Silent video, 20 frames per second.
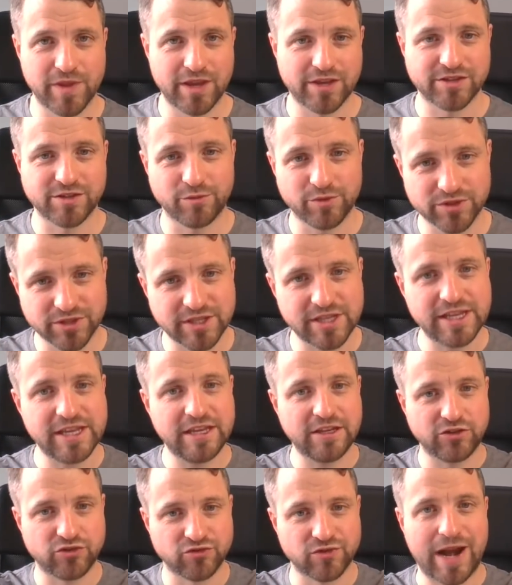So, what's
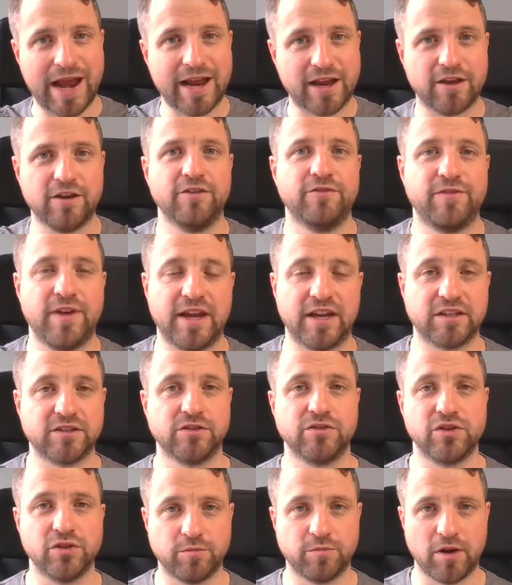the drag effect on your